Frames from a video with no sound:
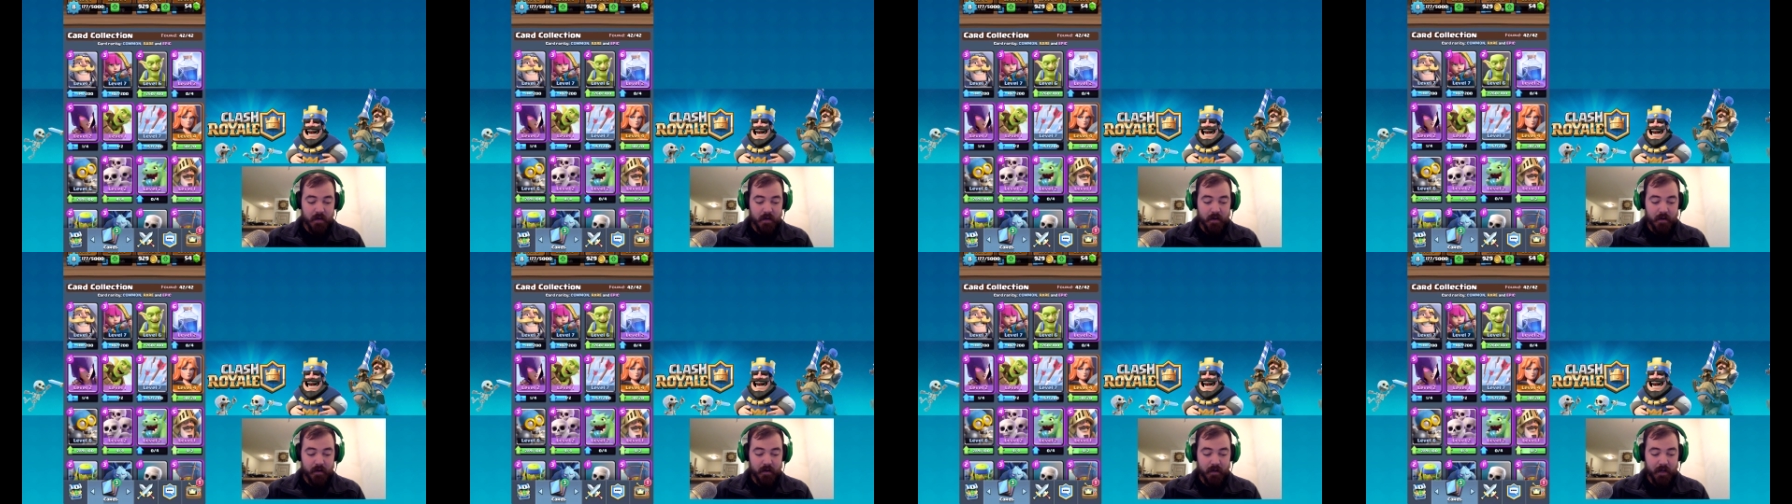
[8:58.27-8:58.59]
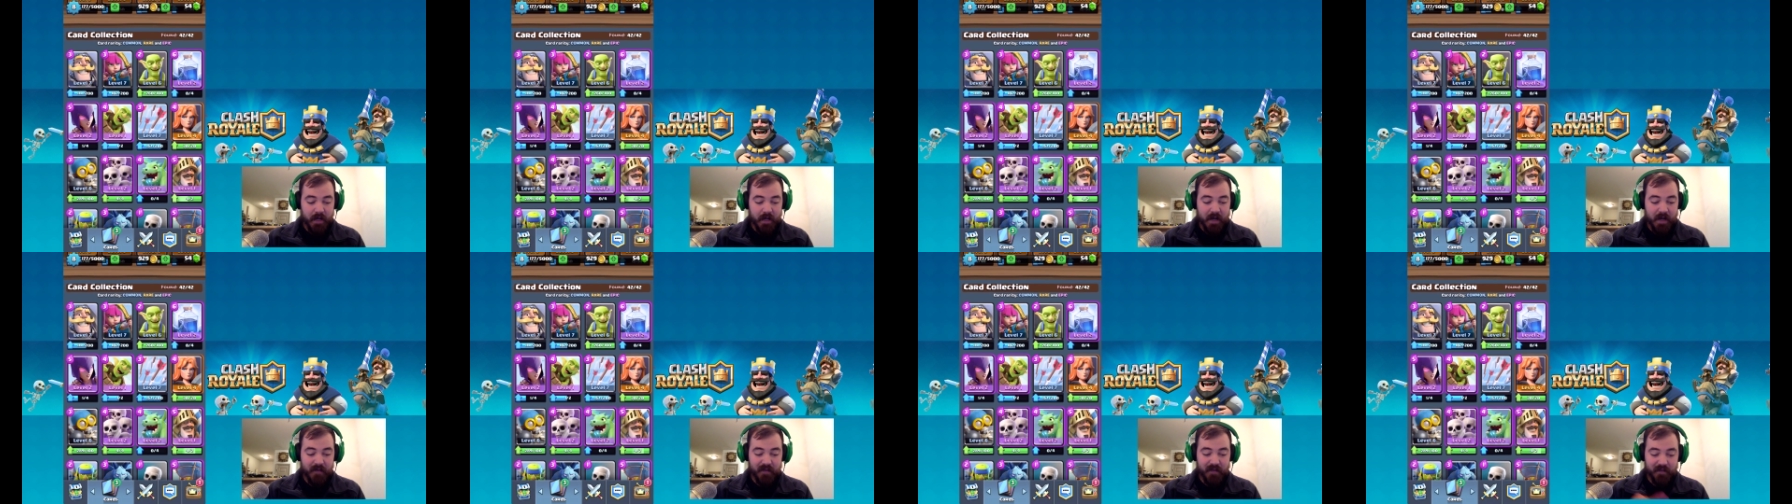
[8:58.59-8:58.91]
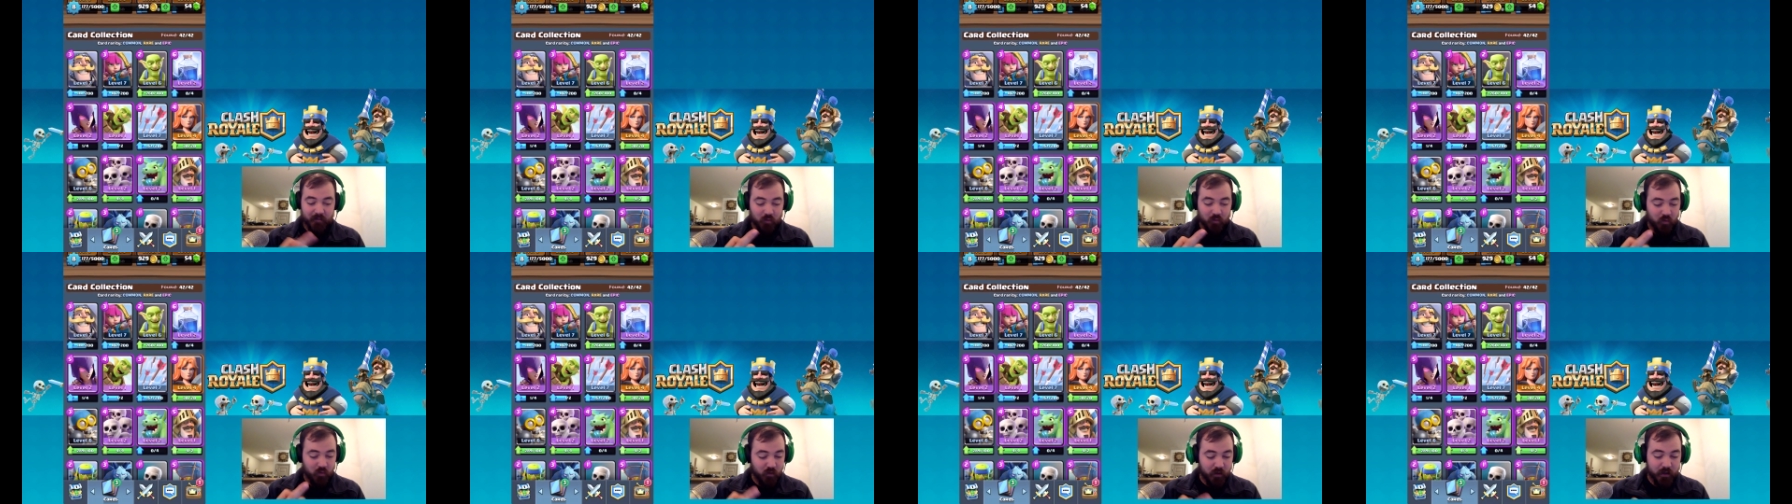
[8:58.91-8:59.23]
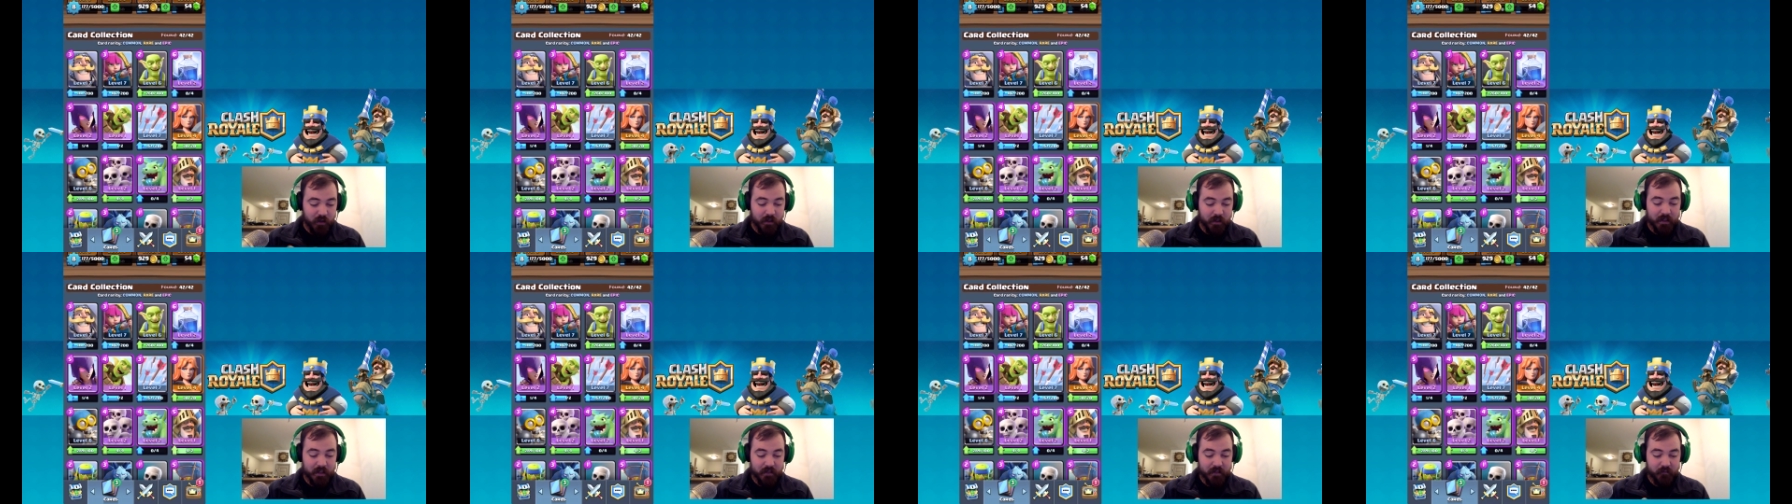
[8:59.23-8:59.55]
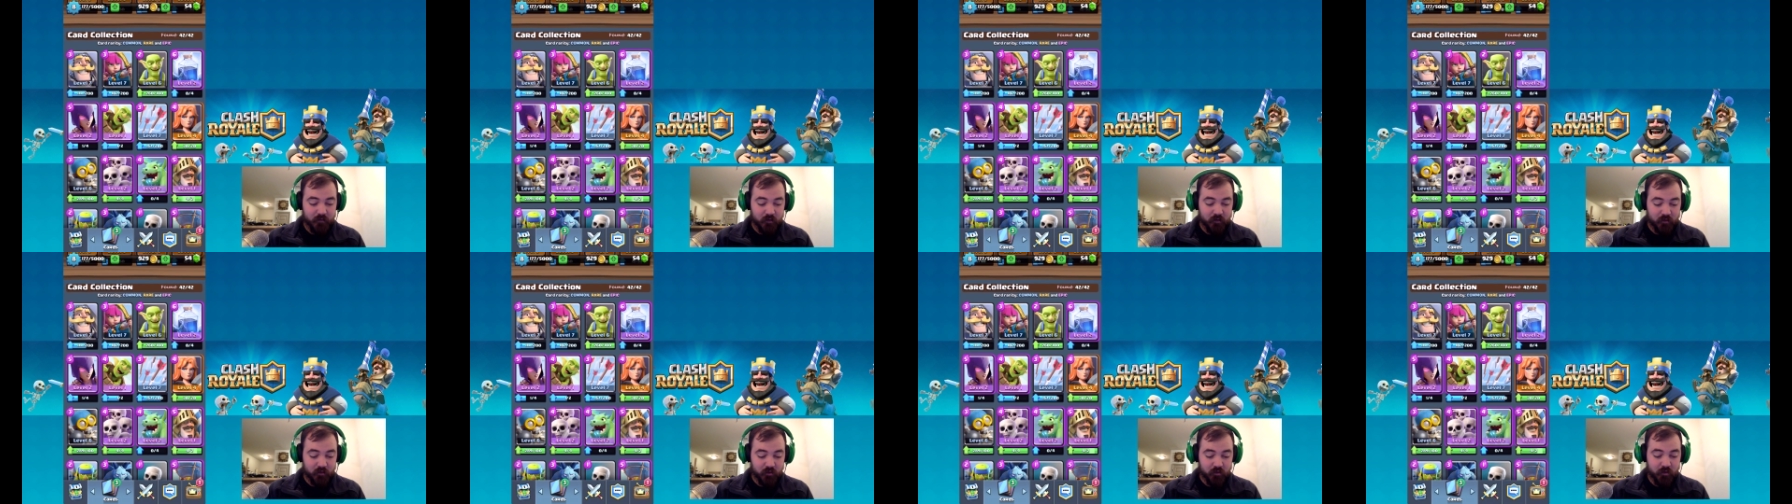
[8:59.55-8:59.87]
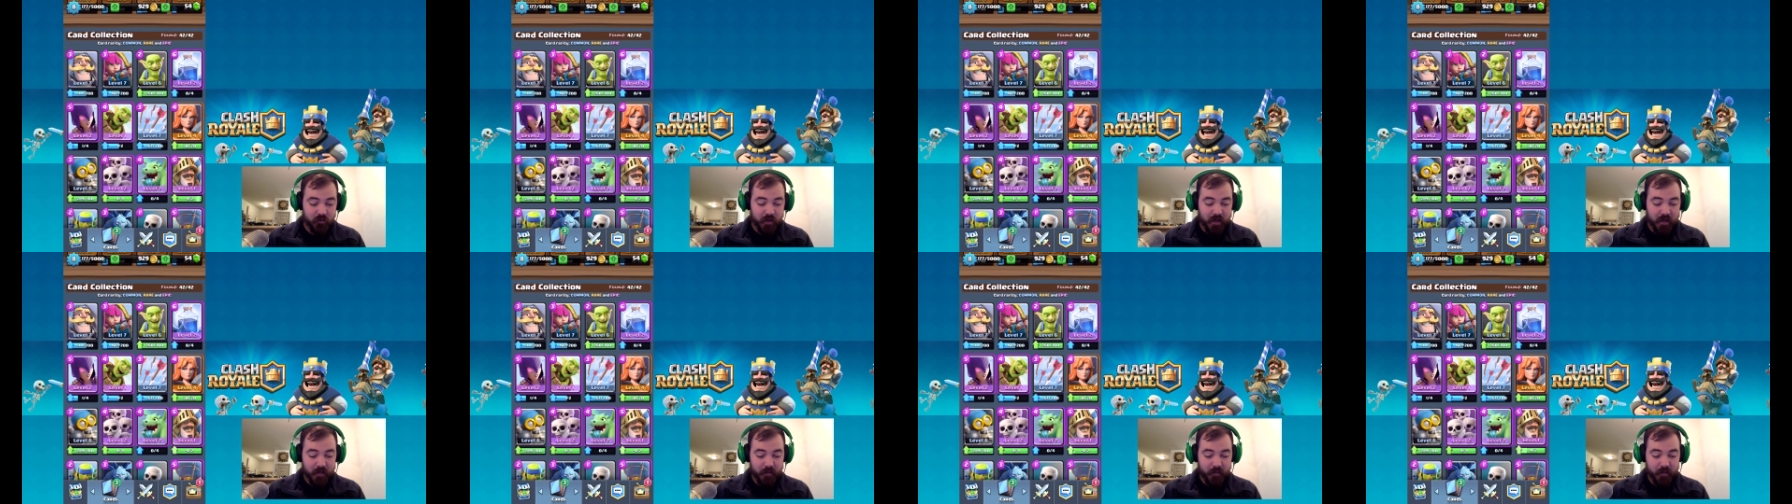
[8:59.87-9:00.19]
I have level 1 and level 2
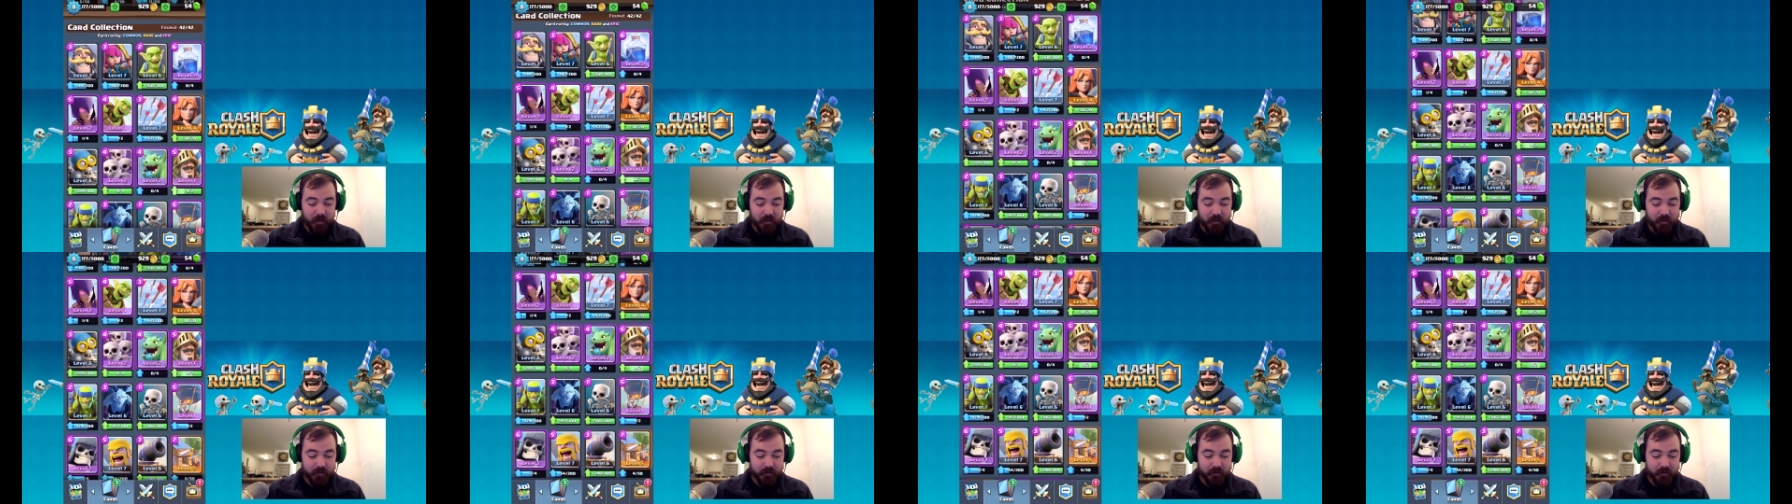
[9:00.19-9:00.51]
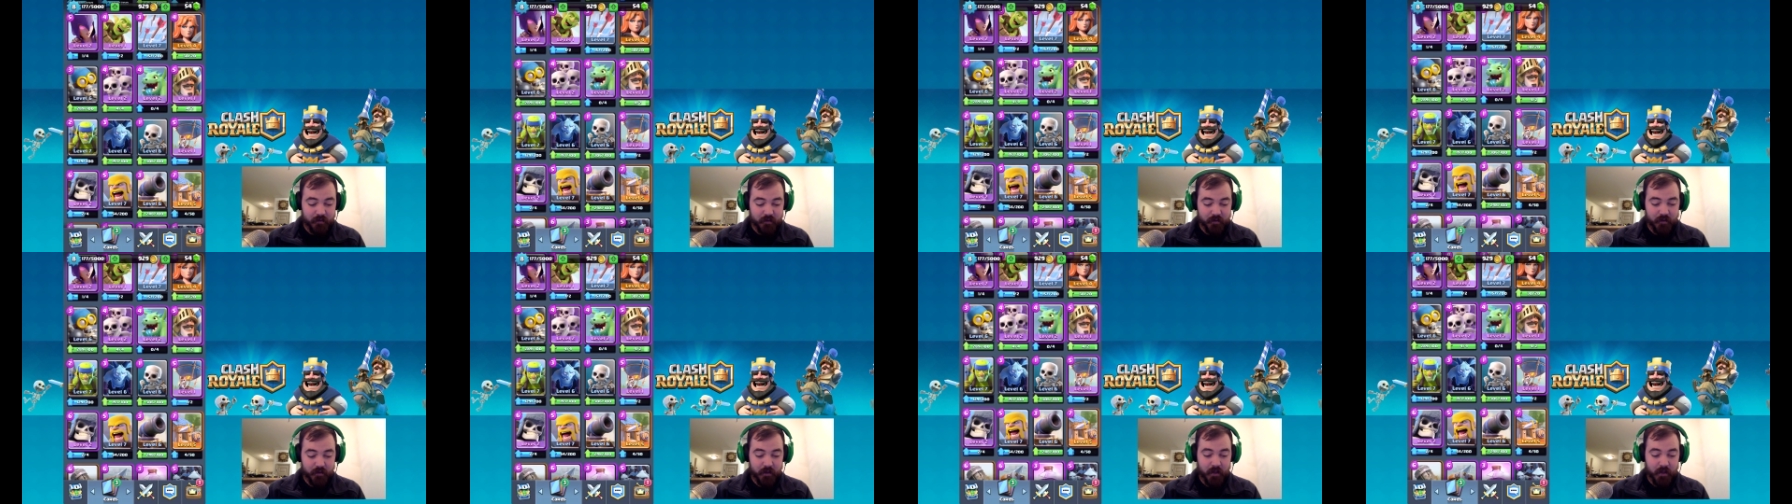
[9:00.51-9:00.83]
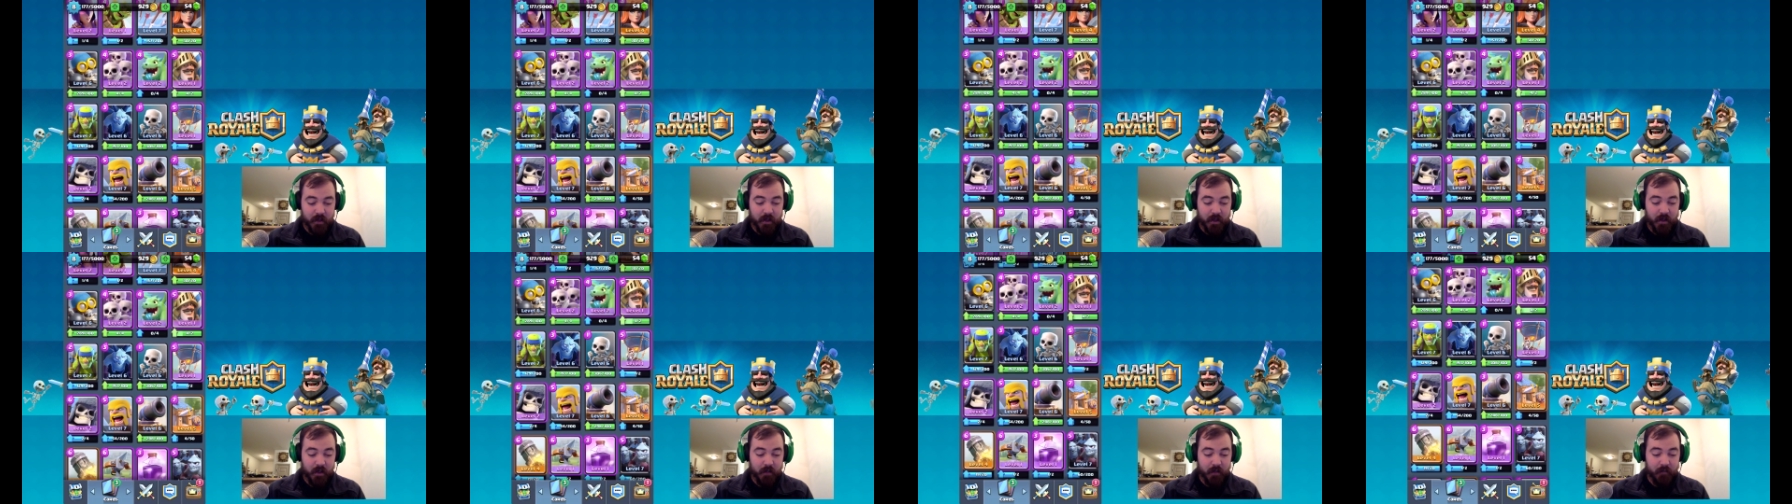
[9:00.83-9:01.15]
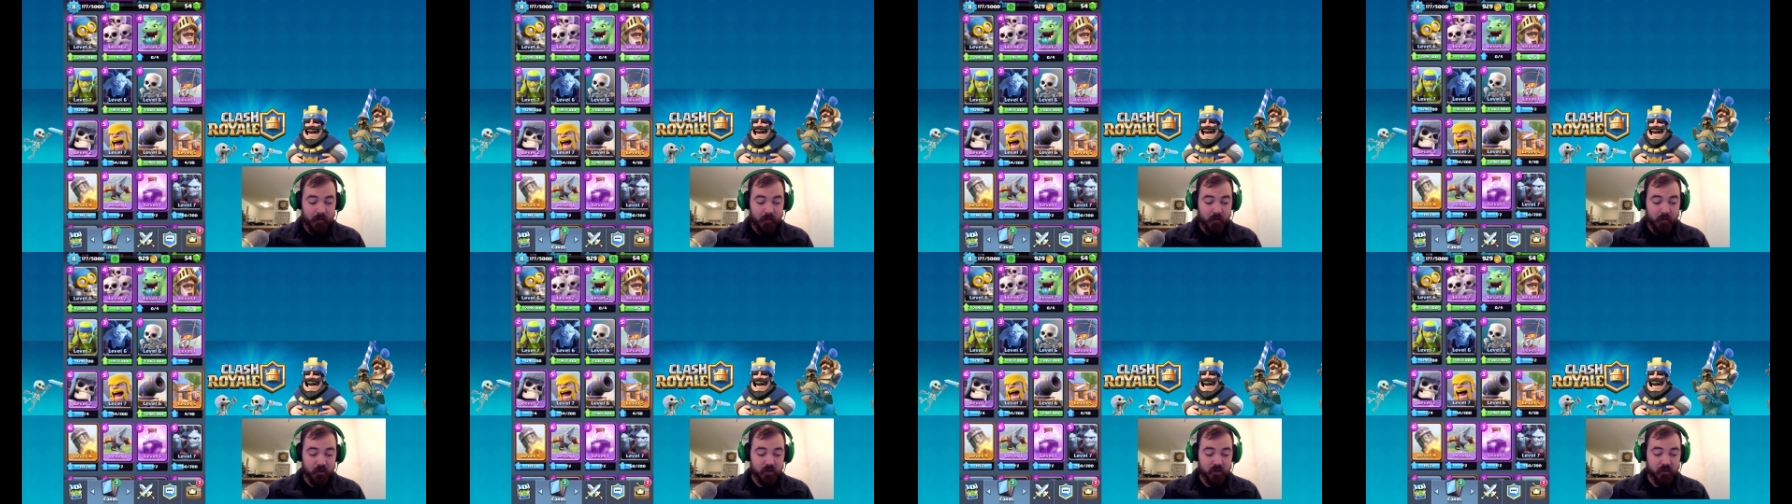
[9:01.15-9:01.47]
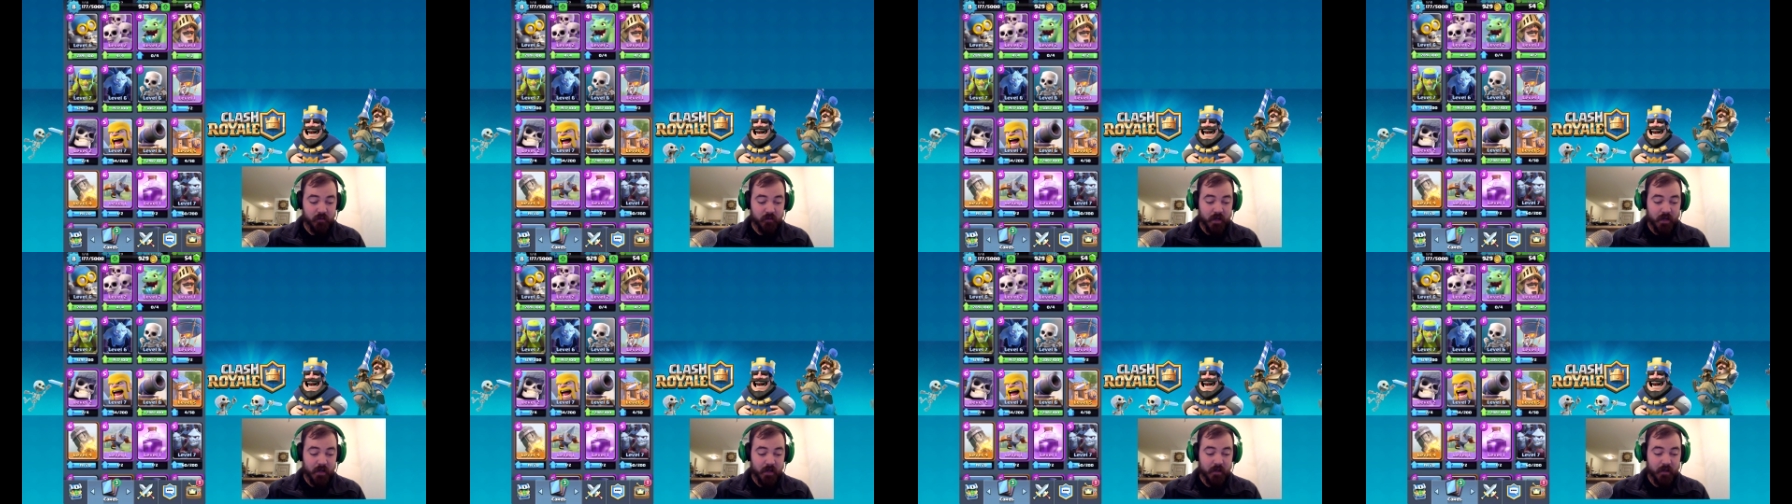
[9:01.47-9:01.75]
epics, and most of my